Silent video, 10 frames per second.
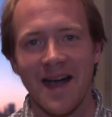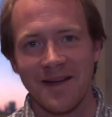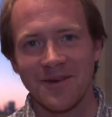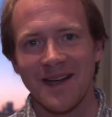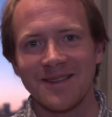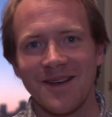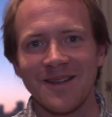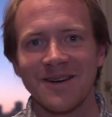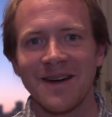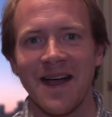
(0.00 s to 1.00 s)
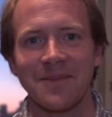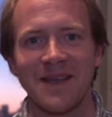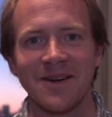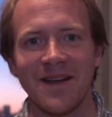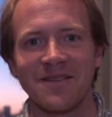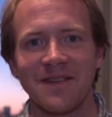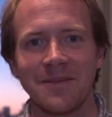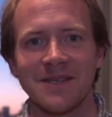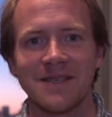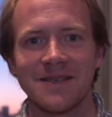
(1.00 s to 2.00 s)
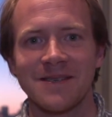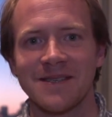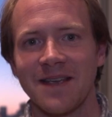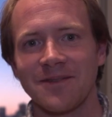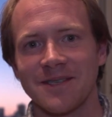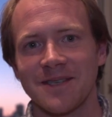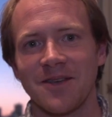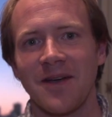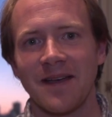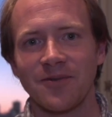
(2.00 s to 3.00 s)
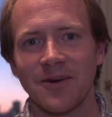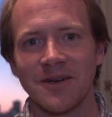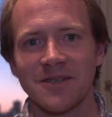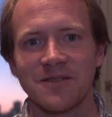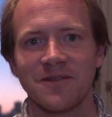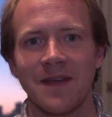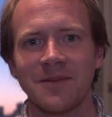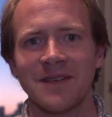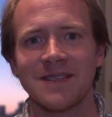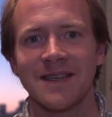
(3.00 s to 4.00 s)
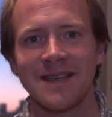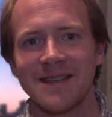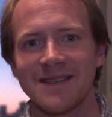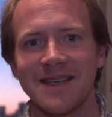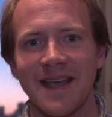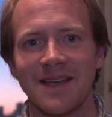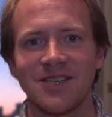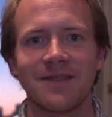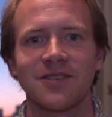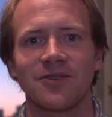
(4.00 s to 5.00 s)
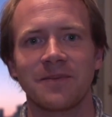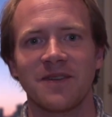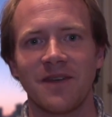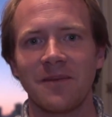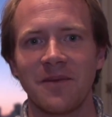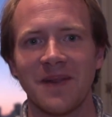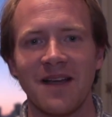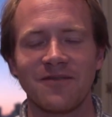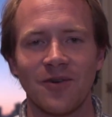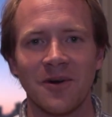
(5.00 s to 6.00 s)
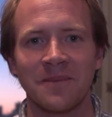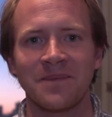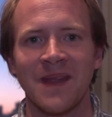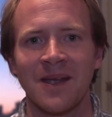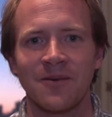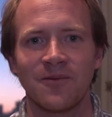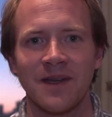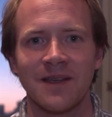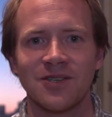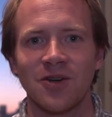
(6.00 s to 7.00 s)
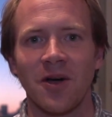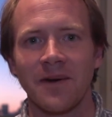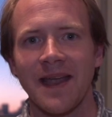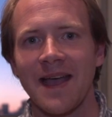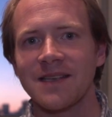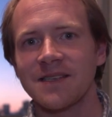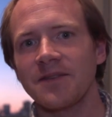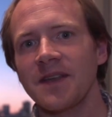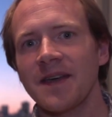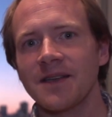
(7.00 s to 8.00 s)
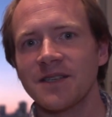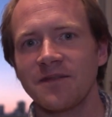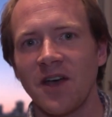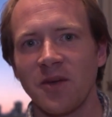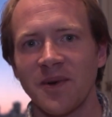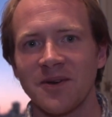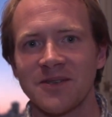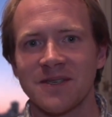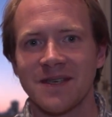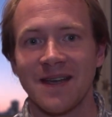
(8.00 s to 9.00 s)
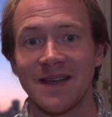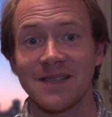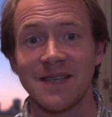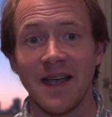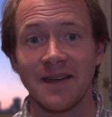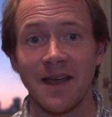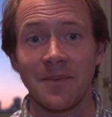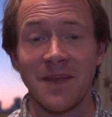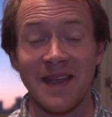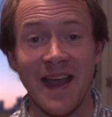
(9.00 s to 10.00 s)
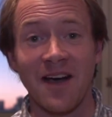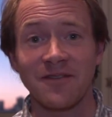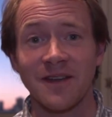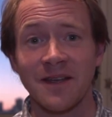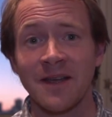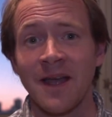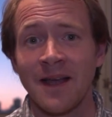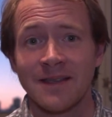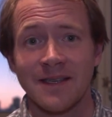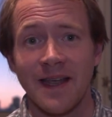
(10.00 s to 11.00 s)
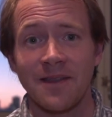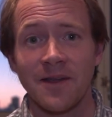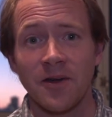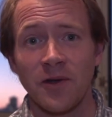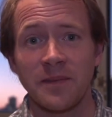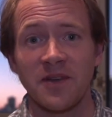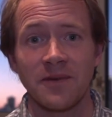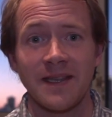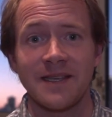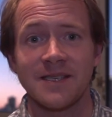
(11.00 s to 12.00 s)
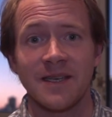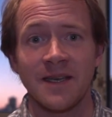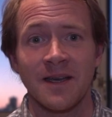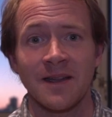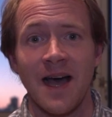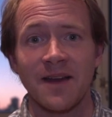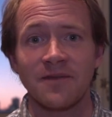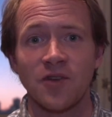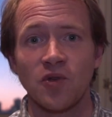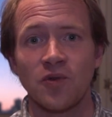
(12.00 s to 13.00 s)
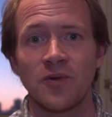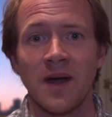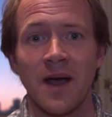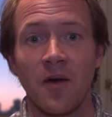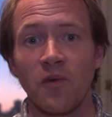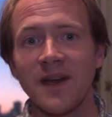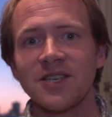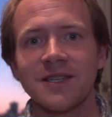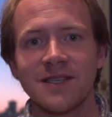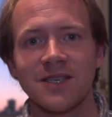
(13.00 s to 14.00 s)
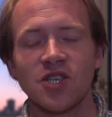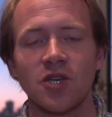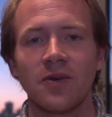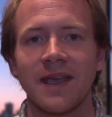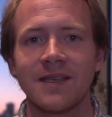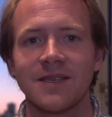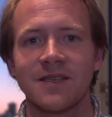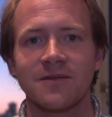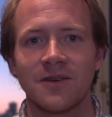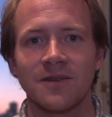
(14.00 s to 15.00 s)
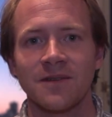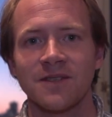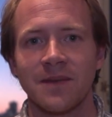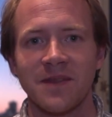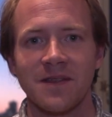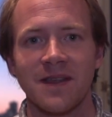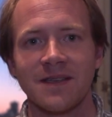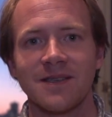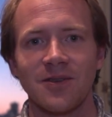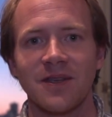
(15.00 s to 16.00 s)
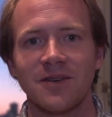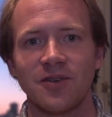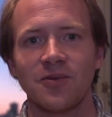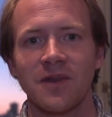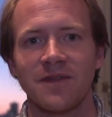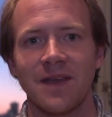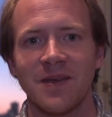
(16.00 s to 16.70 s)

Hi, I'm Ryan Lawler. I'm here at Famous's San Francisco headquarters. Famous is a JavaScript development platform which already has 70,000 developers signed up in alpha. Today they're going to be releasing a lot of new widgets and showcases for some of the things that you can do with